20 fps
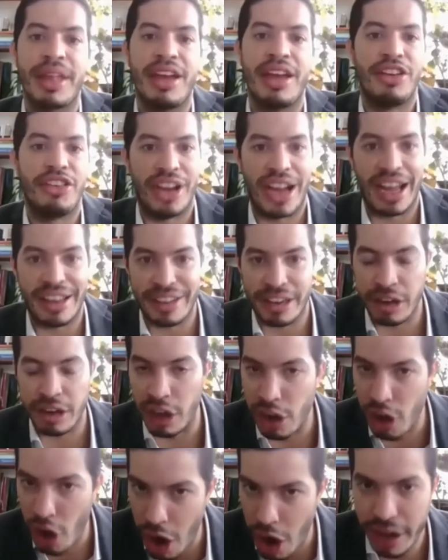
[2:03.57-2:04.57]
She has a
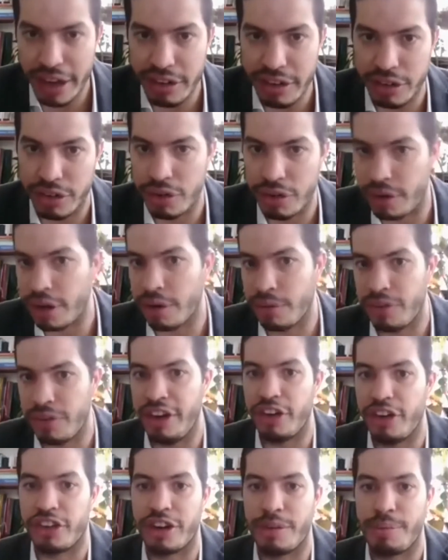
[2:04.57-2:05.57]
long history of
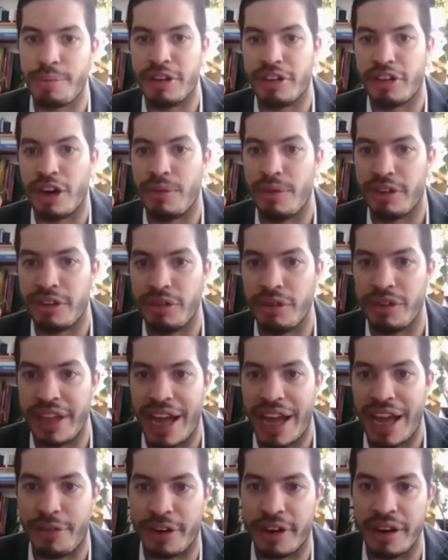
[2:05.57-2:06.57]
leadership in service to the
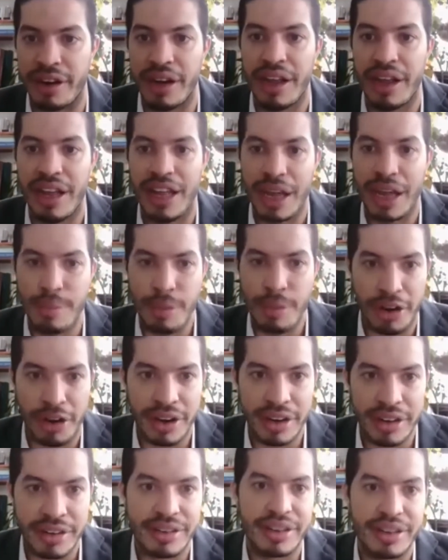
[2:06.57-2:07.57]
African
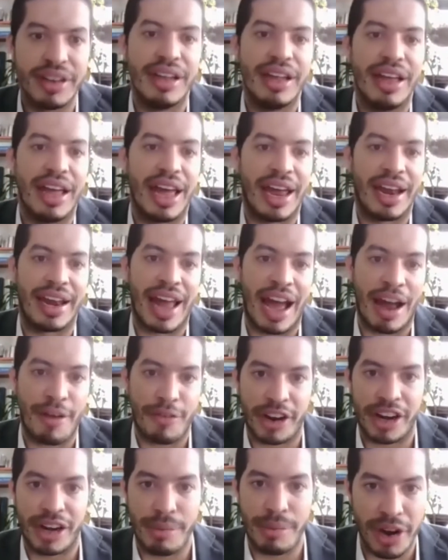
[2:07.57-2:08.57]
immigrants and
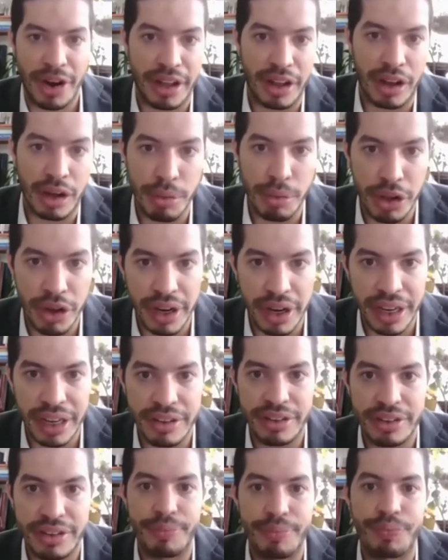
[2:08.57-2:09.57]
African American
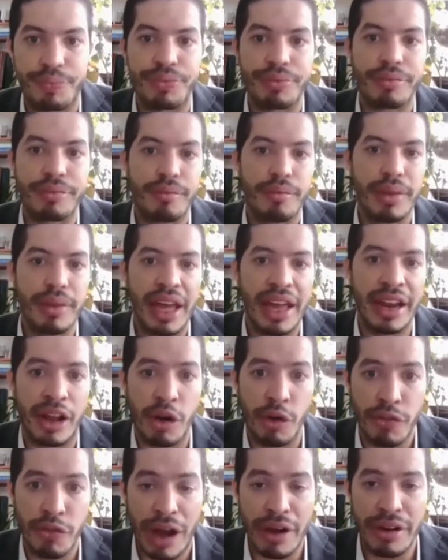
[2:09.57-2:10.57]
communities, and
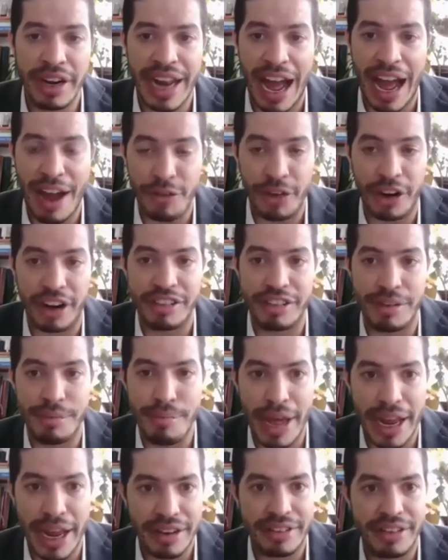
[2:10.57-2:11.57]
co-founded Africans in
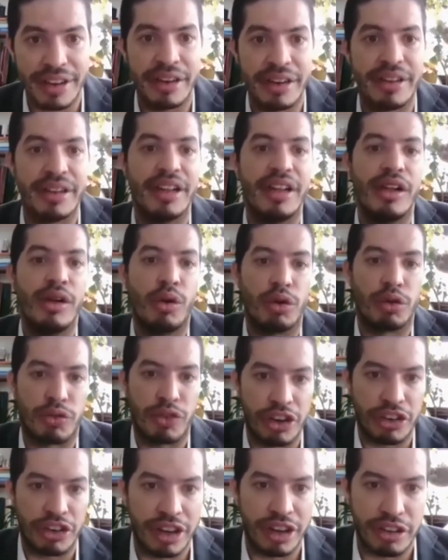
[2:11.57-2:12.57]
Medicine, whose
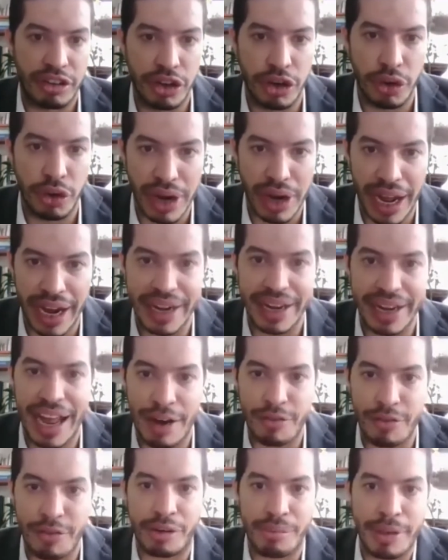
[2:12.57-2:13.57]
vision is to unite
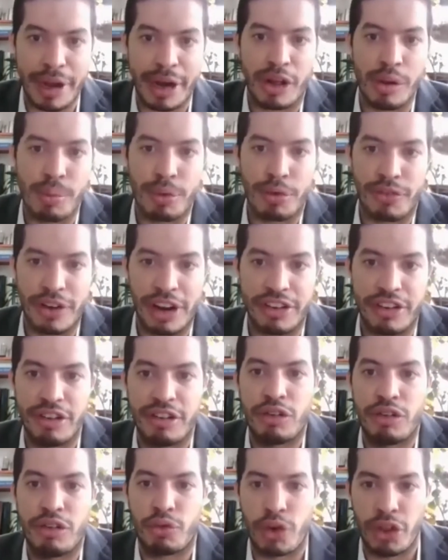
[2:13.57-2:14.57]
African medical
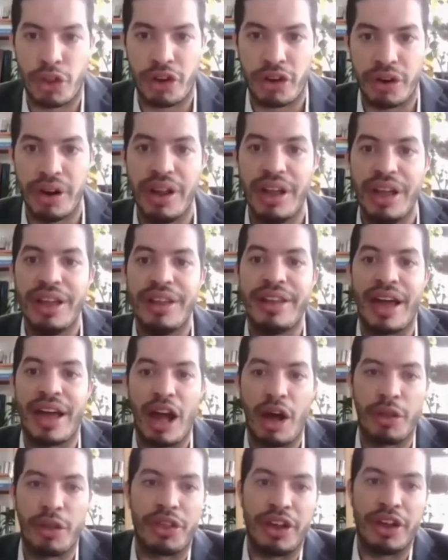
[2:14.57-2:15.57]
professions to further the
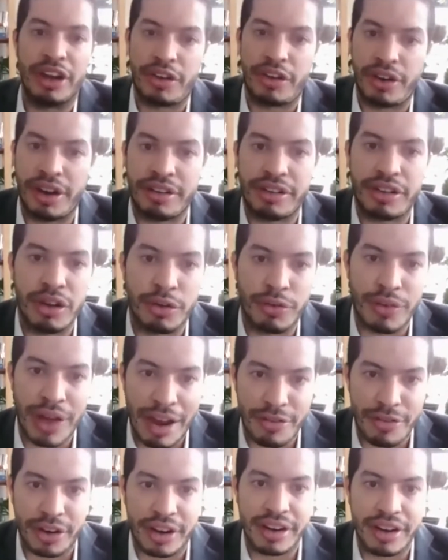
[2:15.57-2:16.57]
health interests of
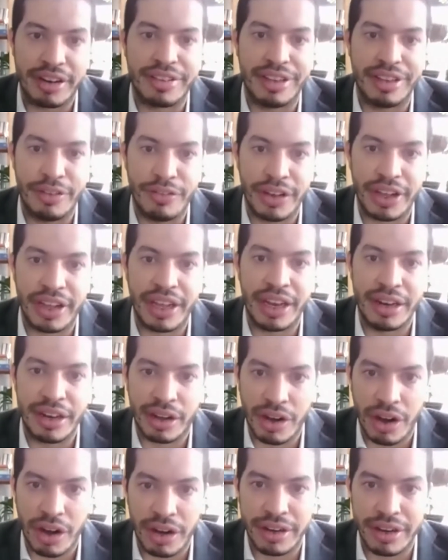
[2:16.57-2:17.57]
Africans living in the
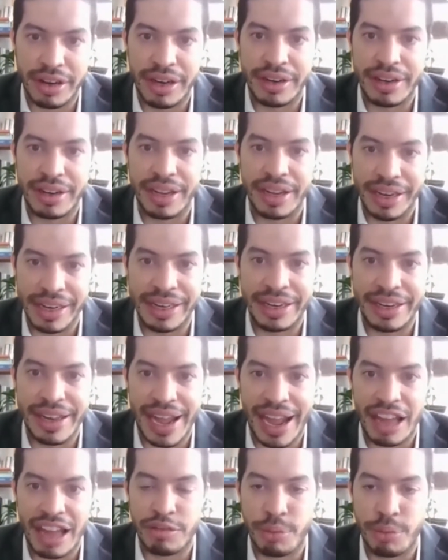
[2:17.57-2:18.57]
continent and in the
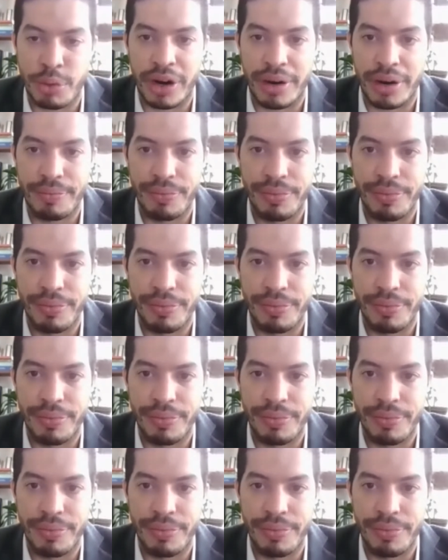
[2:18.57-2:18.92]
diaspora.